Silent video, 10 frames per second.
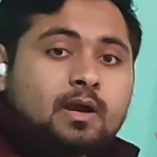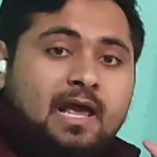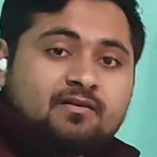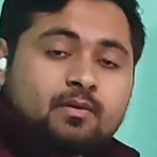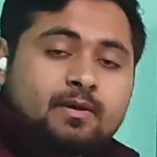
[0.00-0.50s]

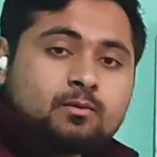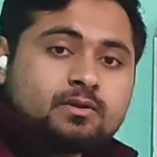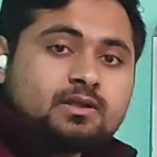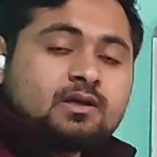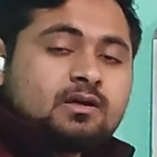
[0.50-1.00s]
alphabet with
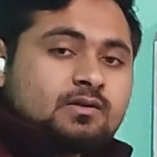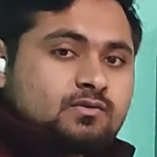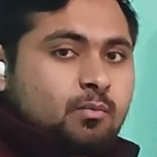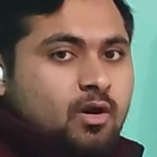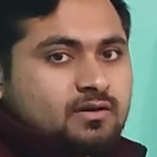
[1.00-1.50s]
the
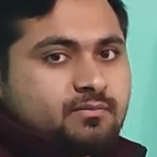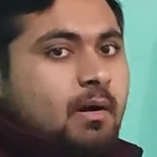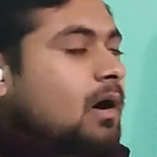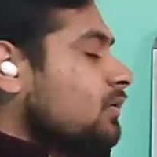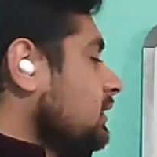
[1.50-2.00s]
smallest
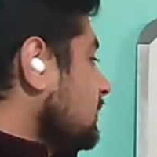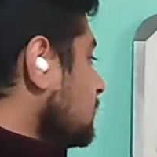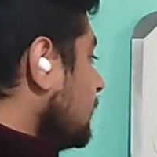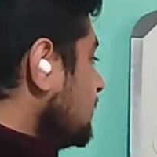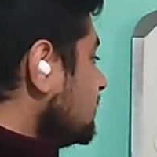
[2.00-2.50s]
power. So
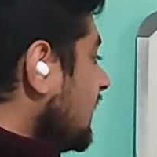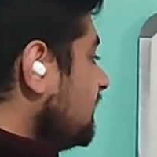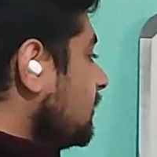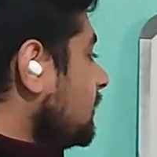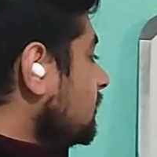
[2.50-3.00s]
what is the
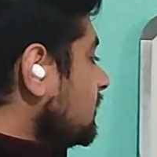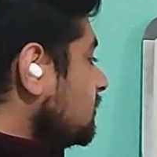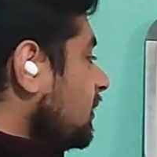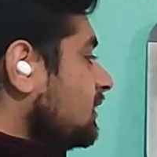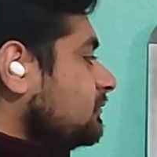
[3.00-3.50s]
alphabet with the
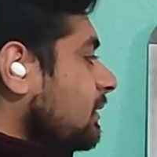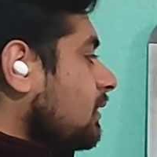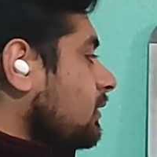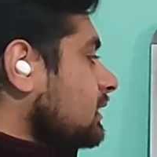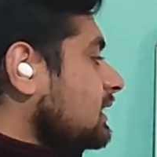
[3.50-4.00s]
smallest
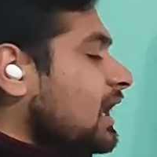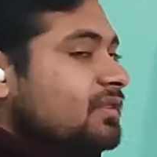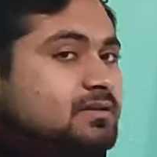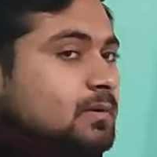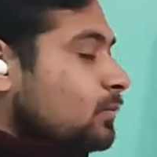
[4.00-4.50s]
power? In other
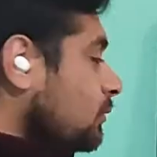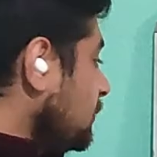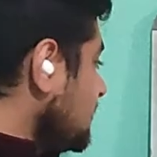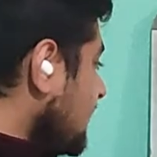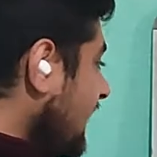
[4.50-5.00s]
terms,
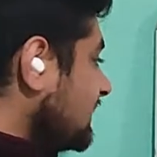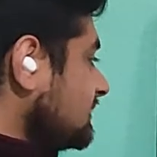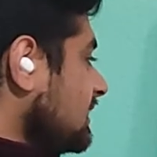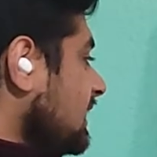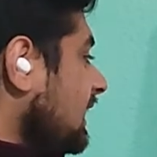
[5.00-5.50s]
which x
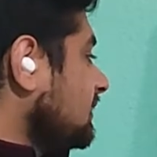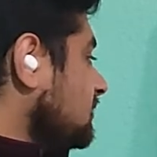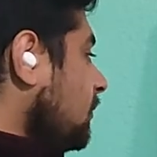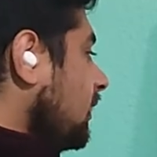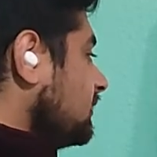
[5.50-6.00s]
has the
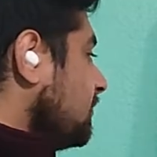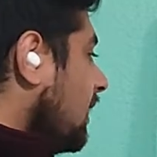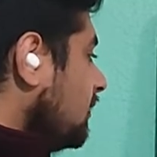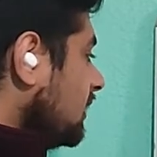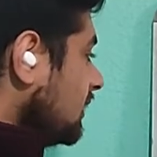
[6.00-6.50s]
smallest
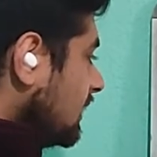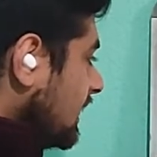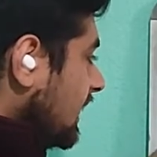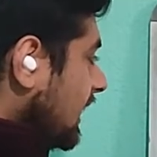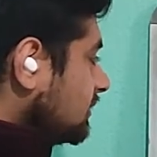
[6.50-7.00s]
power?
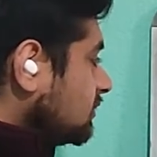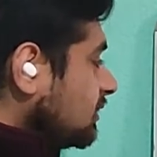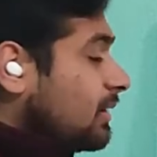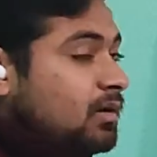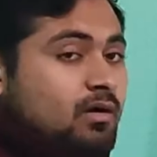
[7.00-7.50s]
X to the
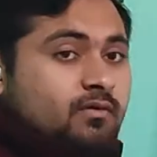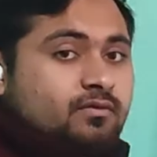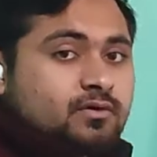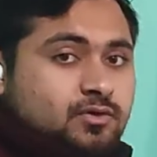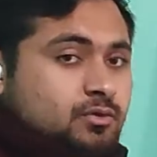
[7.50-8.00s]
power of
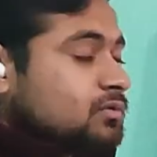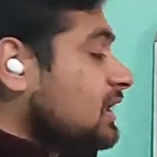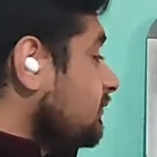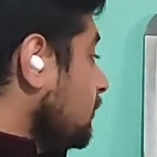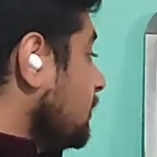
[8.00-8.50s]
2.
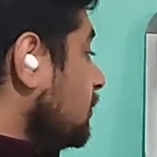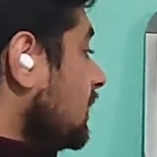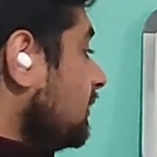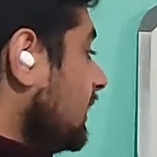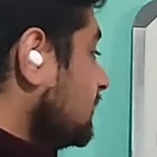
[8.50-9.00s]
Therefore, we pull
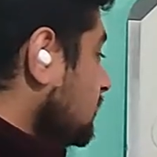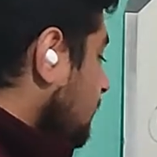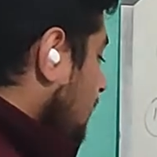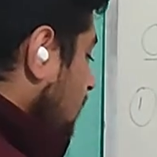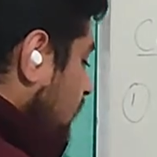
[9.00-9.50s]
out x to the
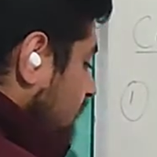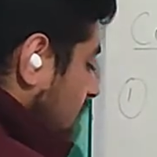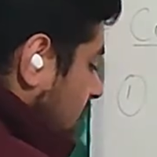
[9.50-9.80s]
power of